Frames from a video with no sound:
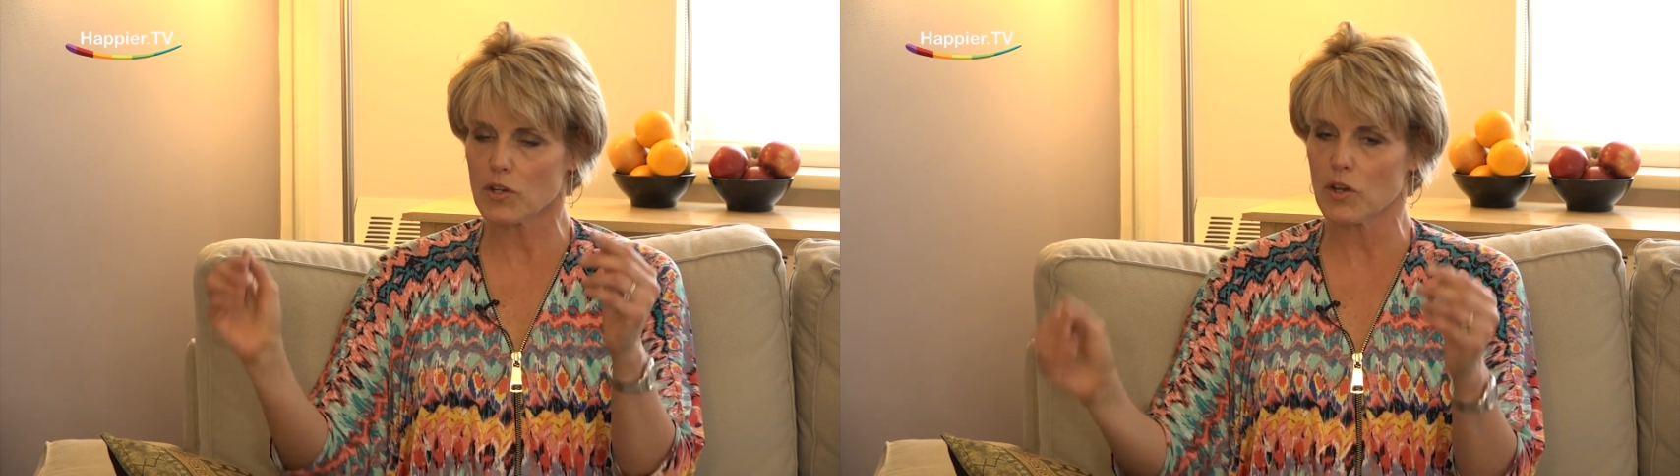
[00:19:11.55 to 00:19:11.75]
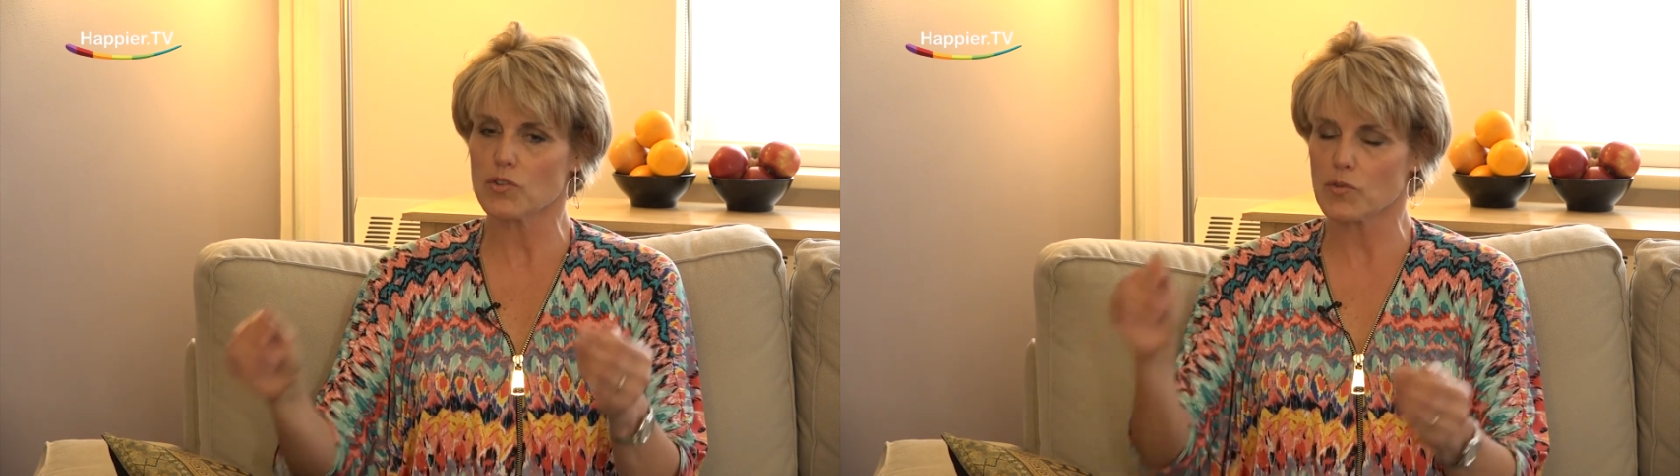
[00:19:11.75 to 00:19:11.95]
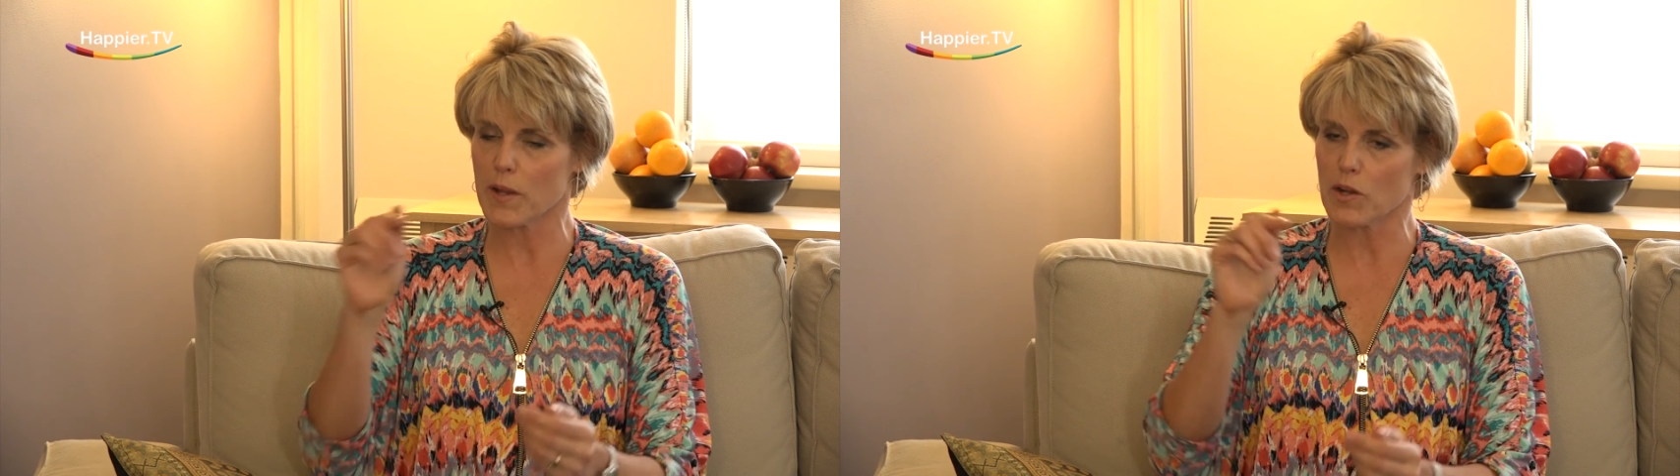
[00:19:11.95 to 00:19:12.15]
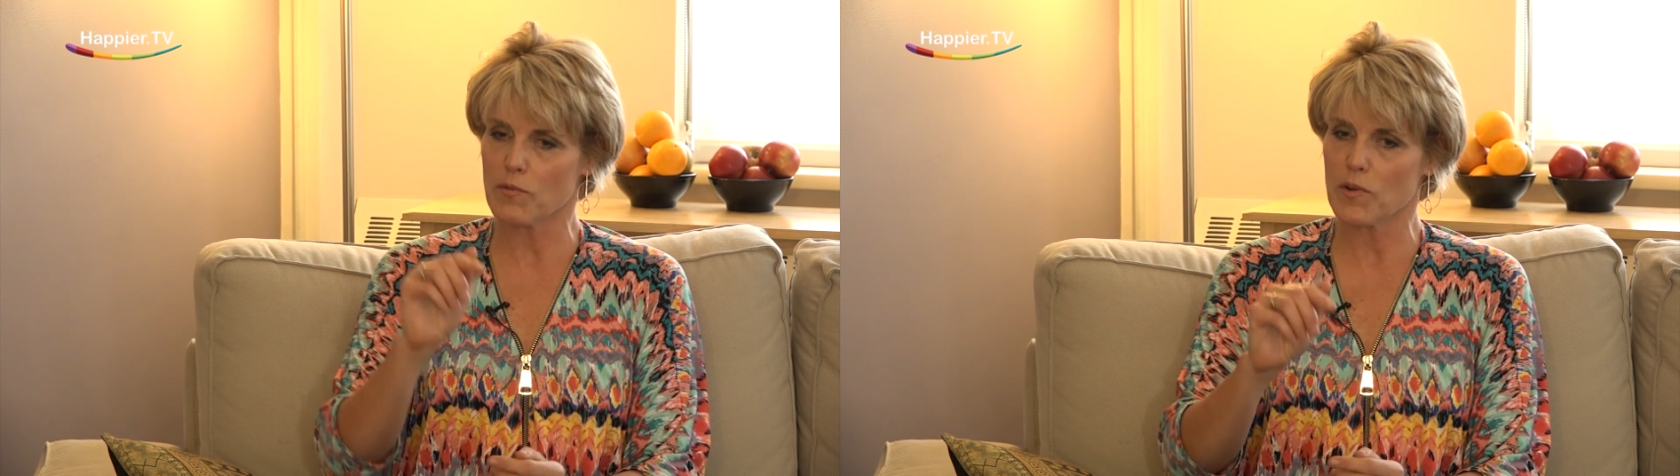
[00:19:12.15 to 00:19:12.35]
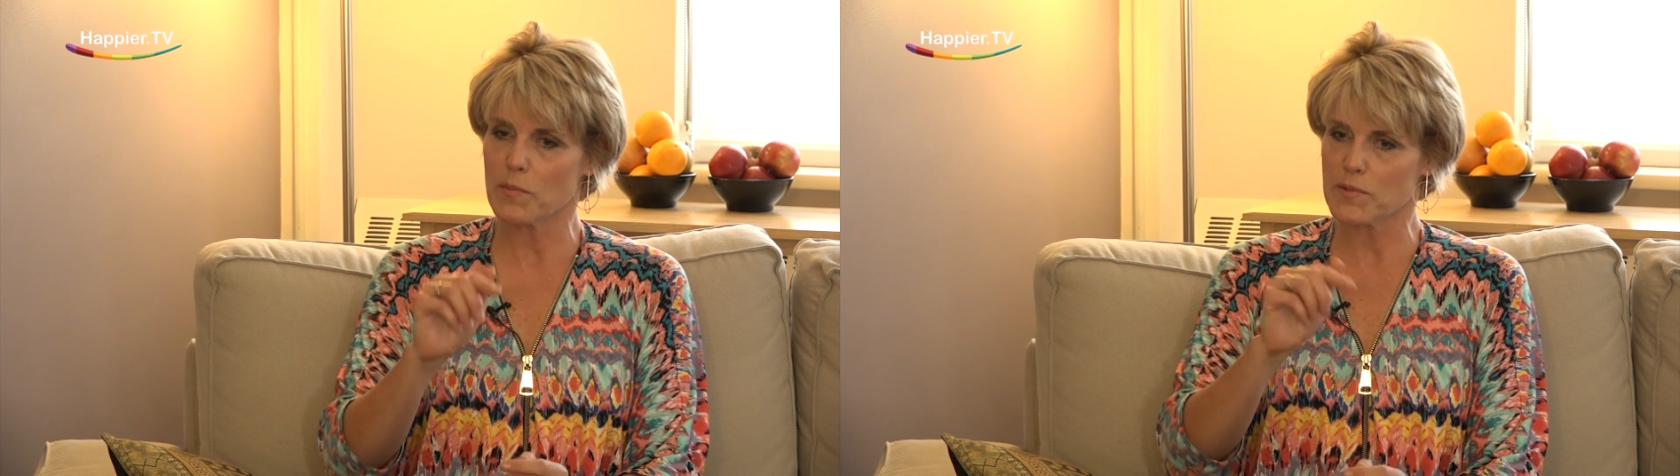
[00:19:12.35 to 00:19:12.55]
coach Michael
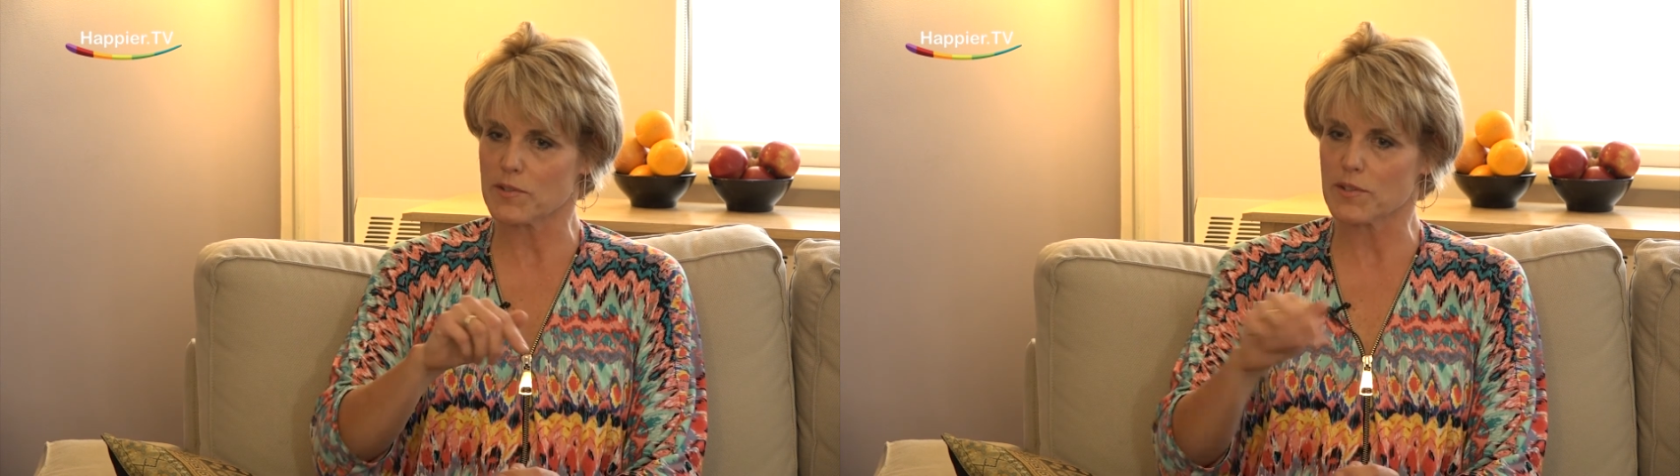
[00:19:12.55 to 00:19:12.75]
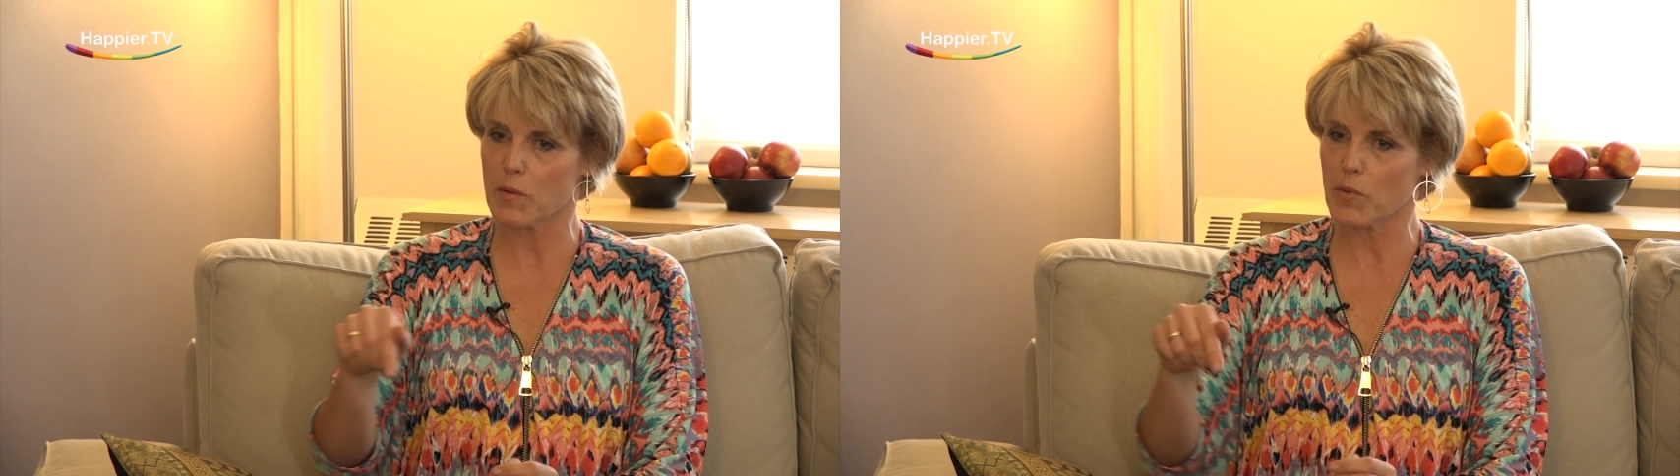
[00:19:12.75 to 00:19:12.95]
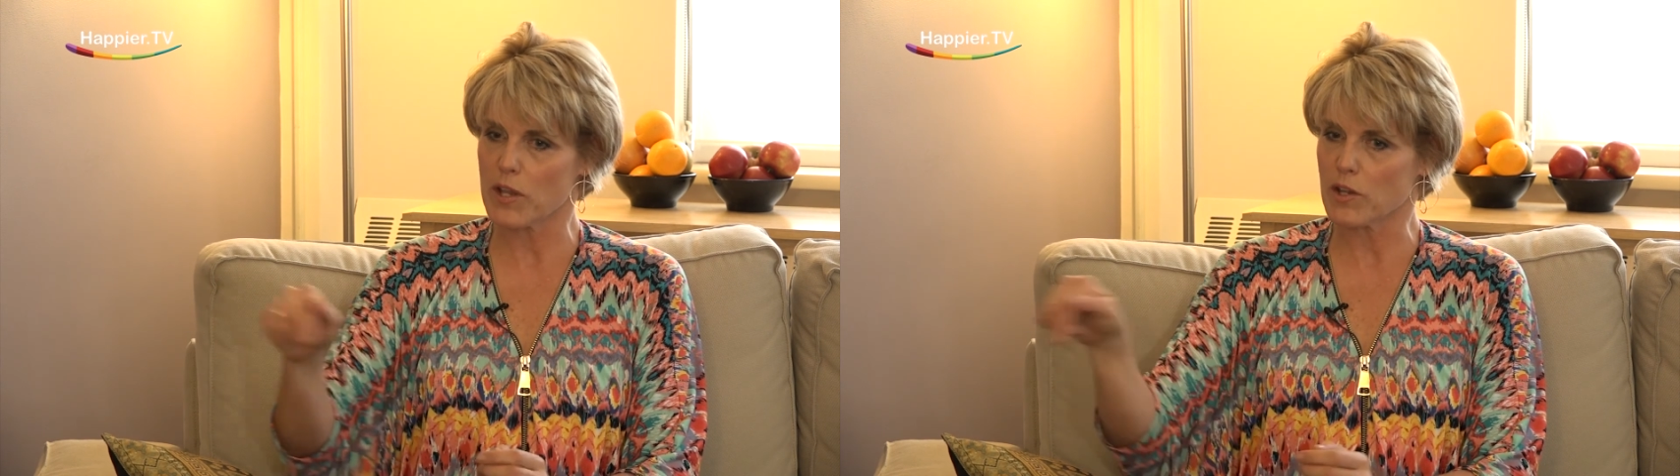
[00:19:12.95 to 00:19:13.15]
Phelps the same way he